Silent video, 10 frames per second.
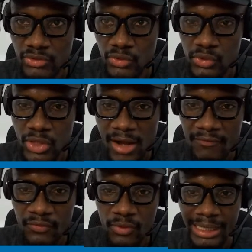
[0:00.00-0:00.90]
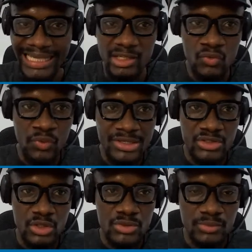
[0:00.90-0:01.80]
So do you have any
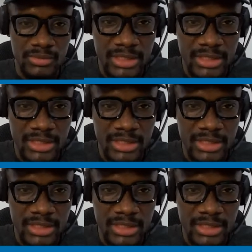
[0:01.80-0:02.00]
question?